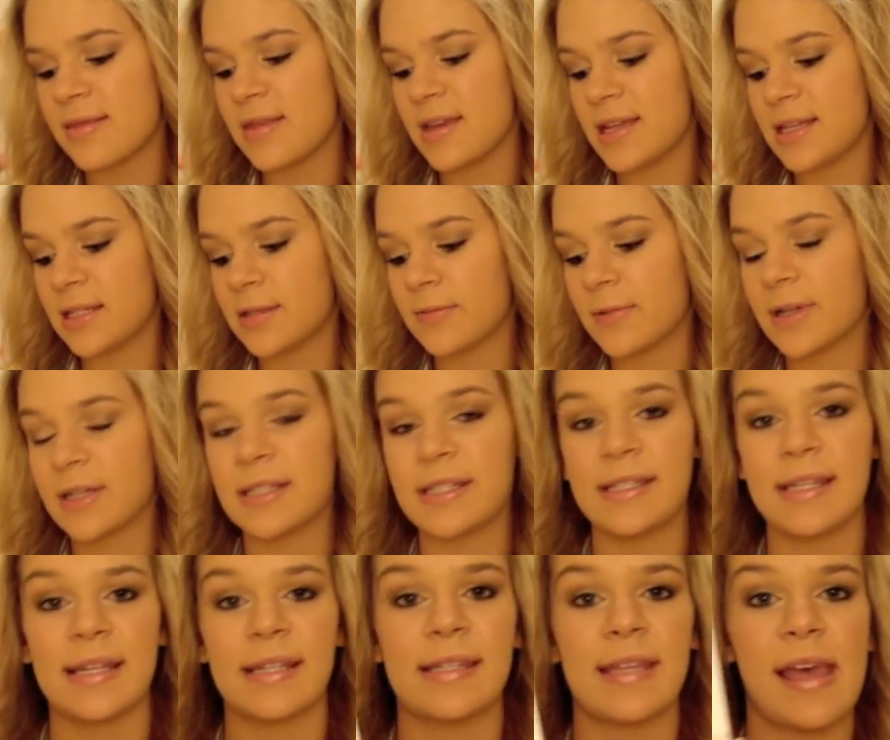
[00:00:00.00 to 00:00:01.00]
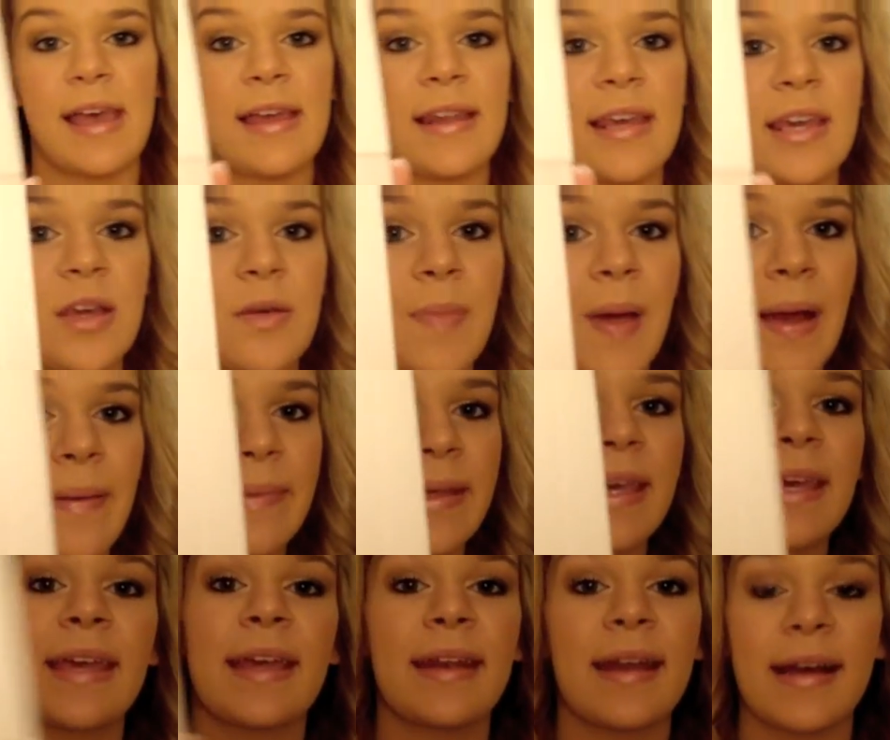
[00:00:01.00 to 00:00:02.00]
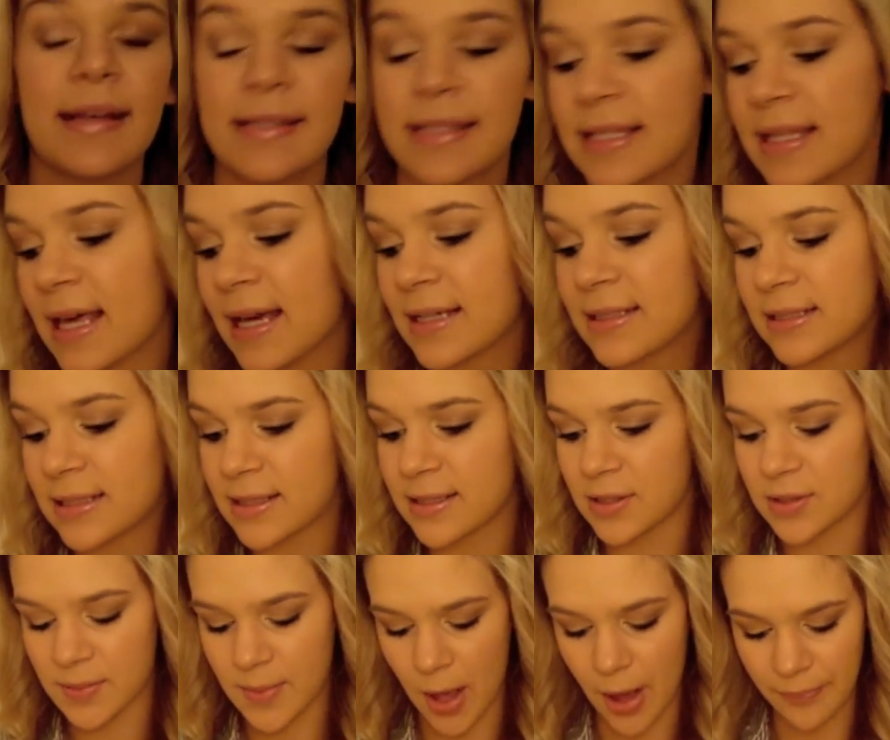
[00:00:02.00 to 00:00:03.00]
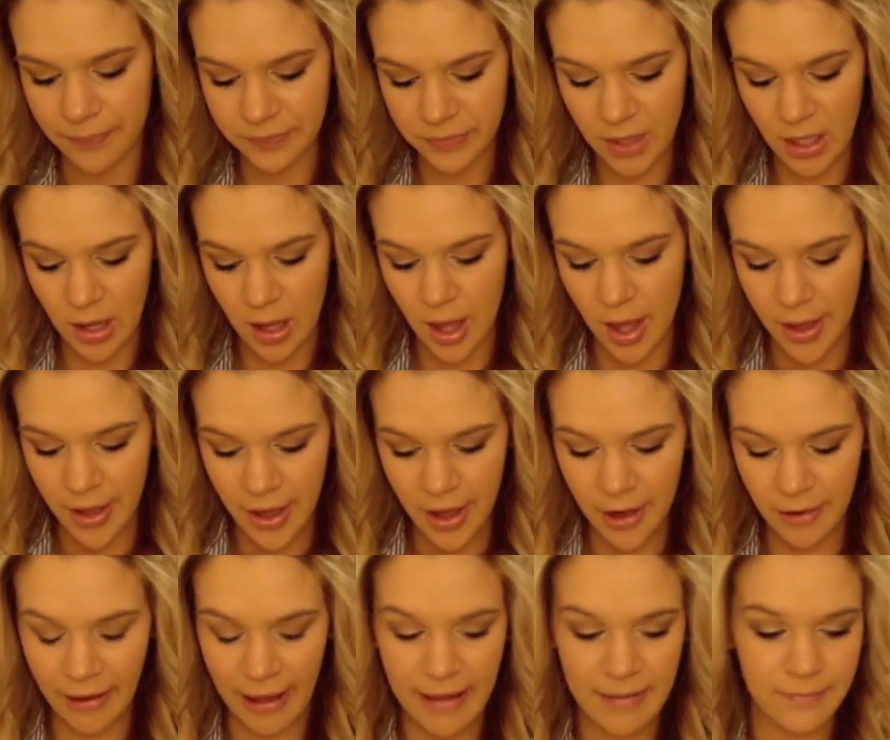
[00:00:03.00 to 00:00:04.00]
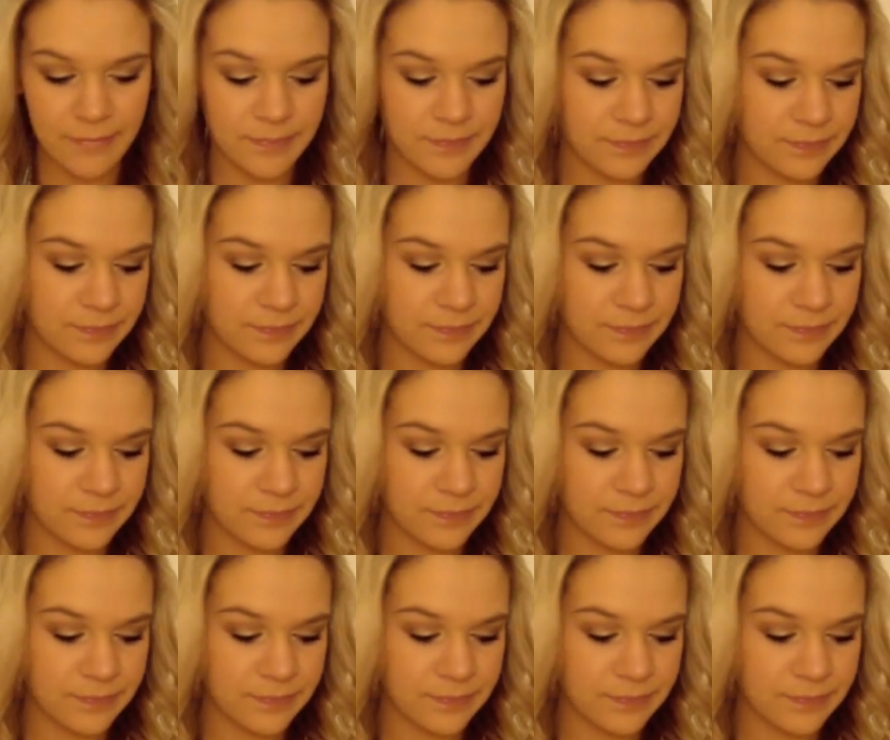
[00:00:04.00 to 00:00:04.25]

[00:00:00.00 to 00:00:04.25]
these were 6.80. You probably cannot see that because it's so small. Okay.